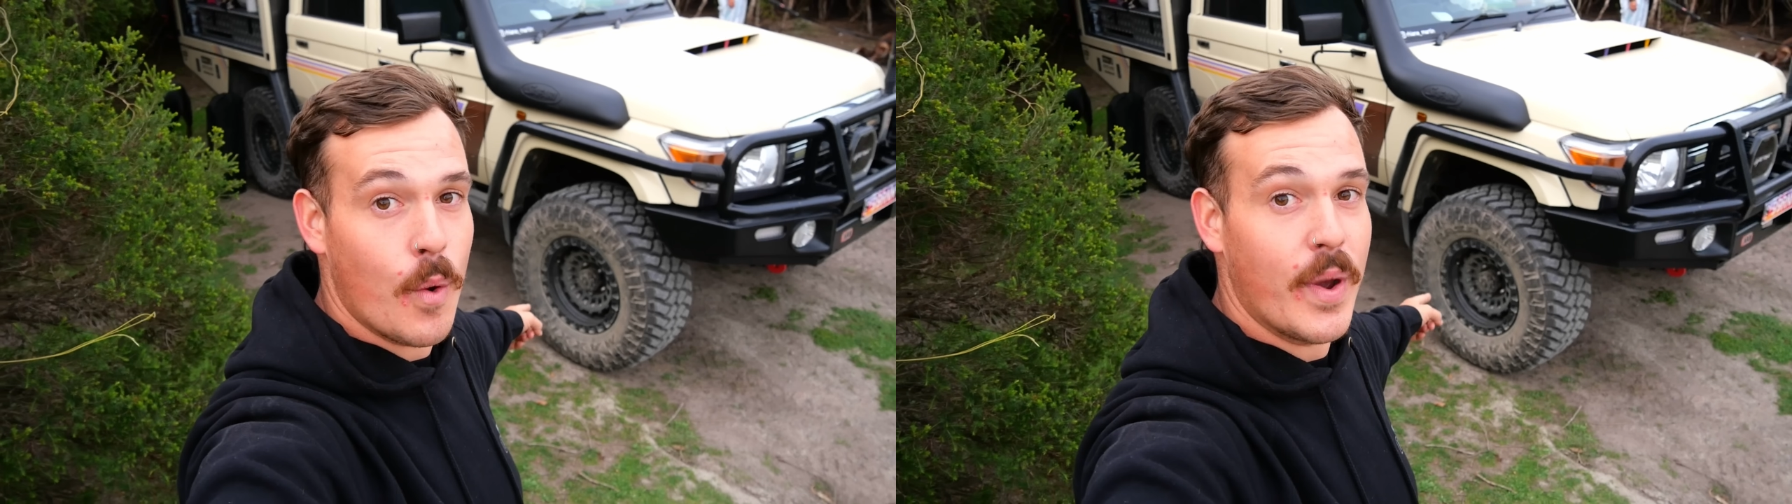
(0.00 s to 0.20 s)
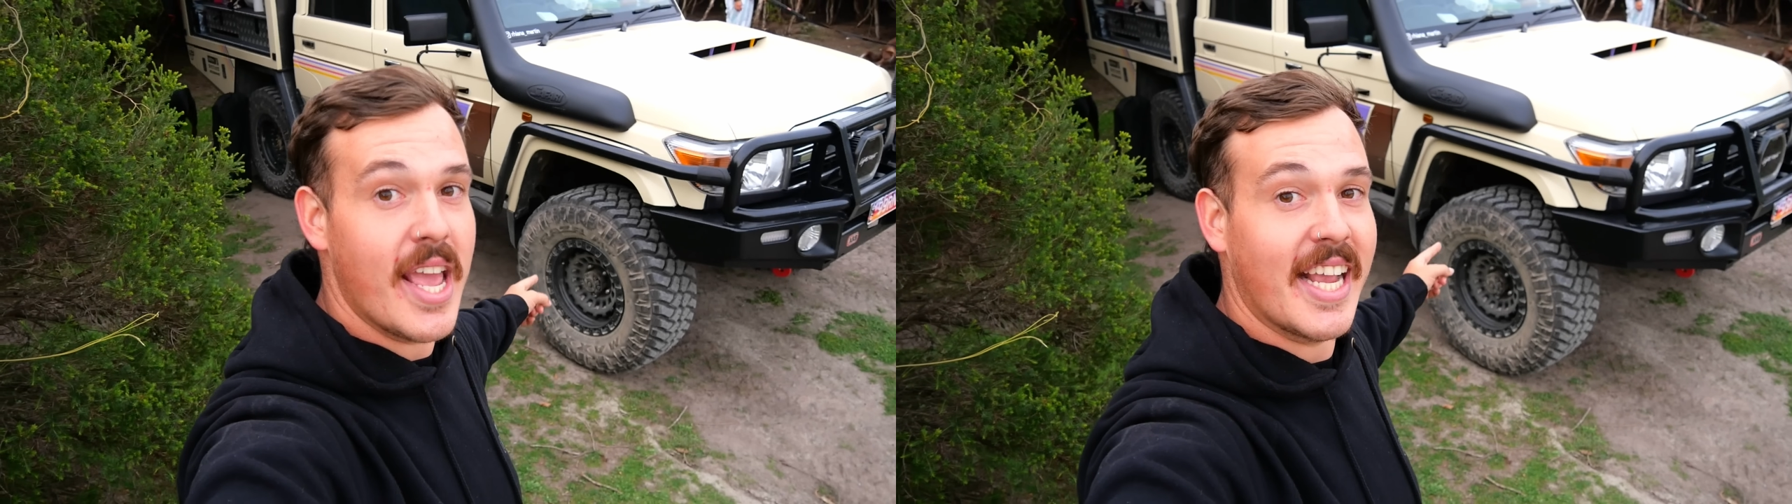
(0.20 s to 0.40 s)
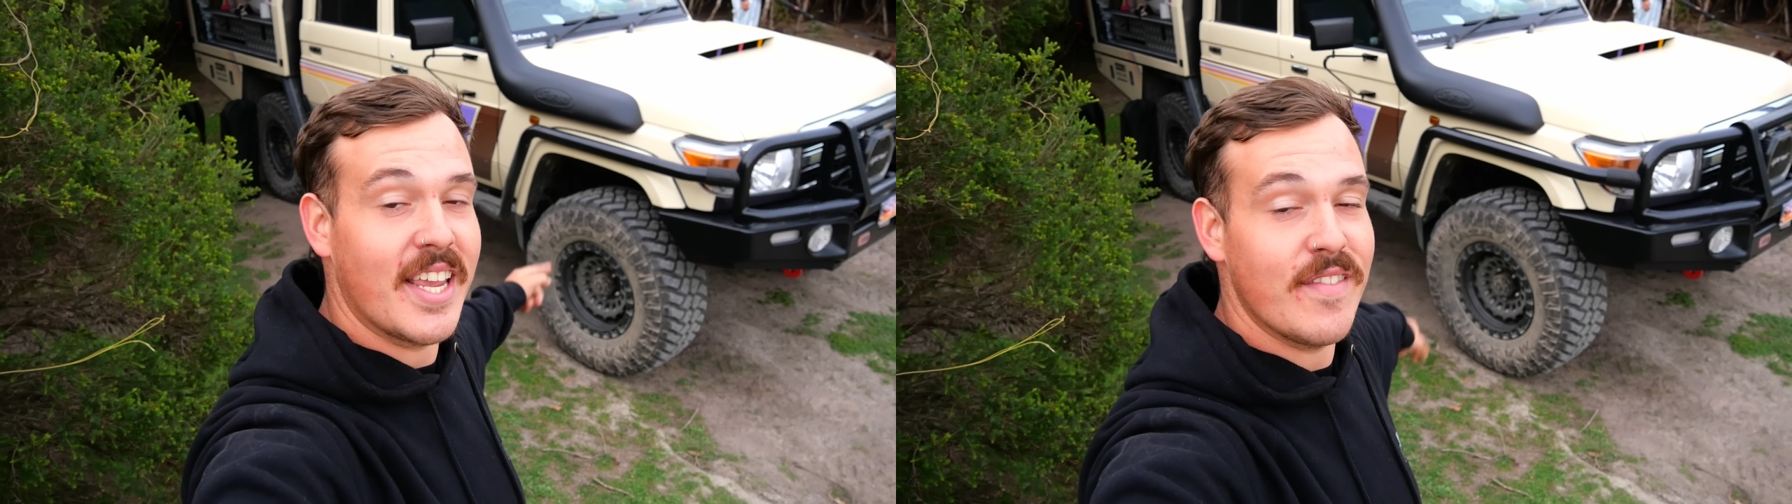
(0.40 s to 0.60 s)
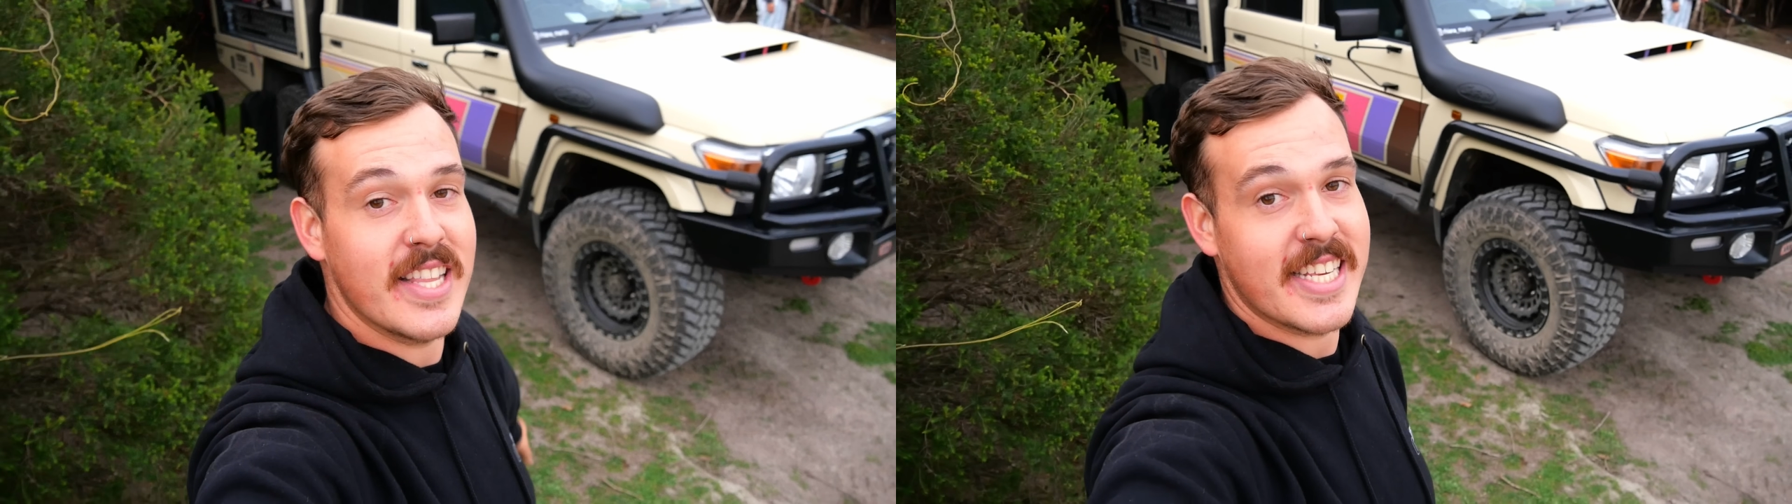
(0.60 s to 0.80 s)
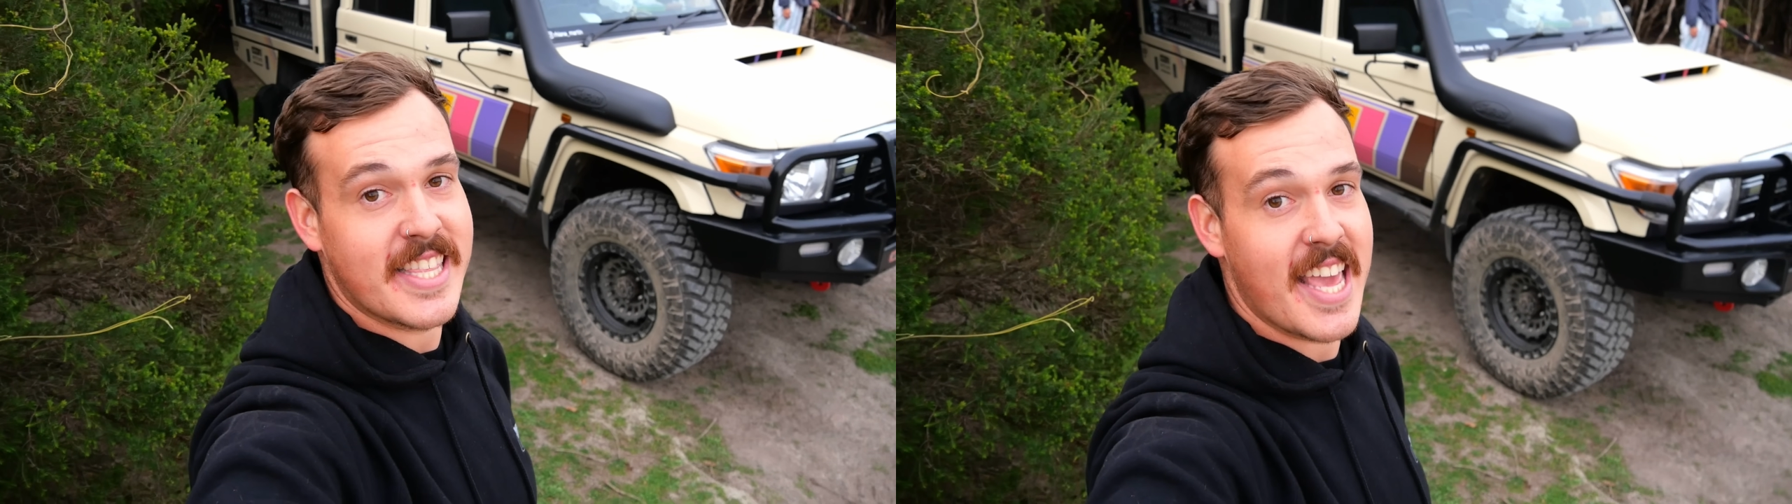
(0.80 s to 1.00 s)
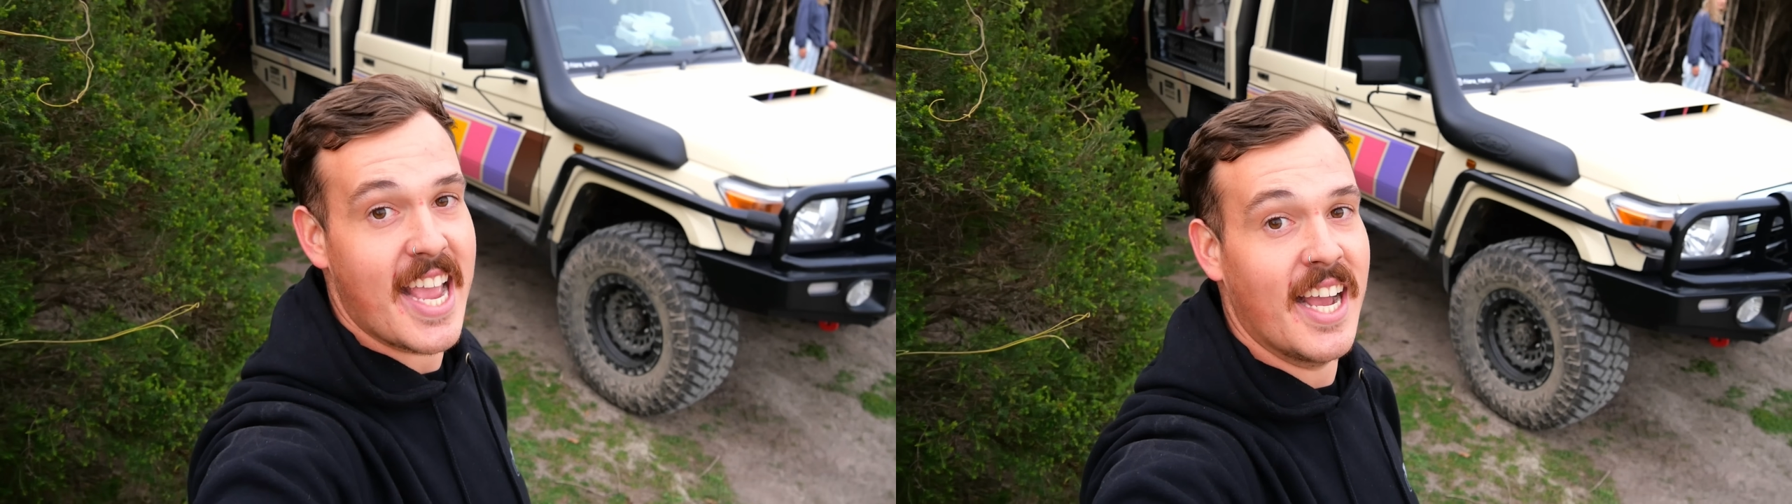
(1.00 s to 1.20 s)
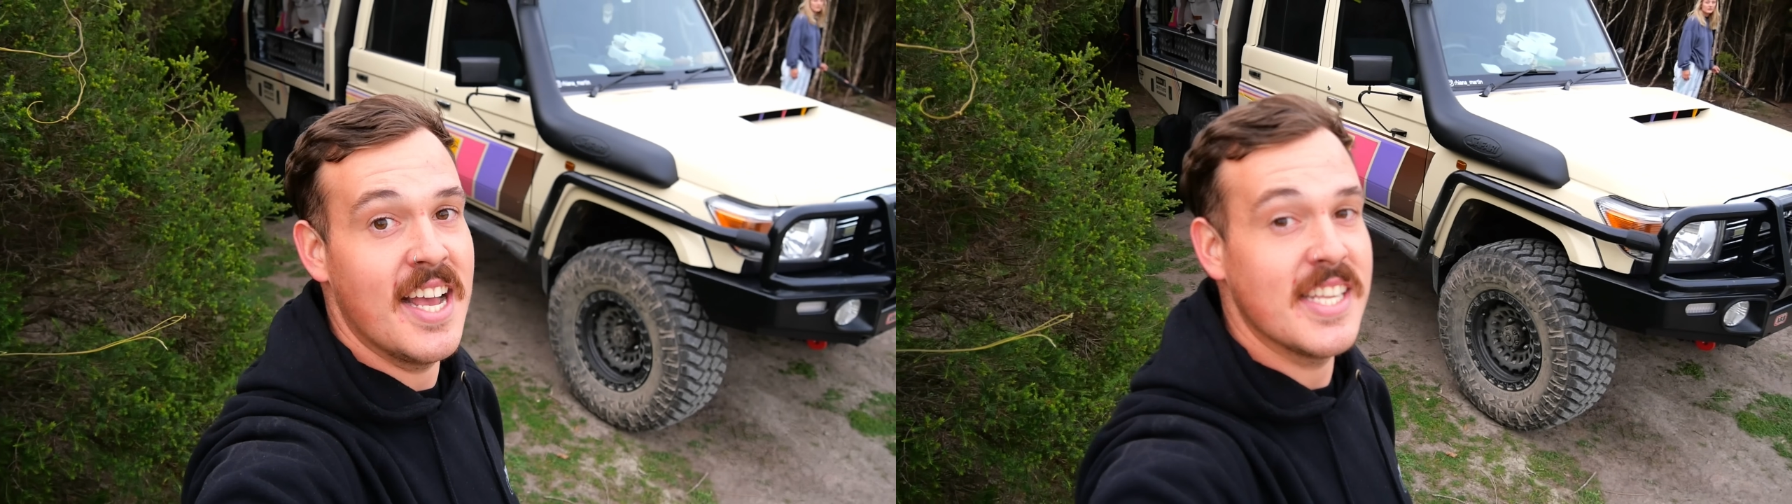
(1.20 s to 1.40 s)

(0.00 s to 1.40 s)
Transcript: We are giving this thing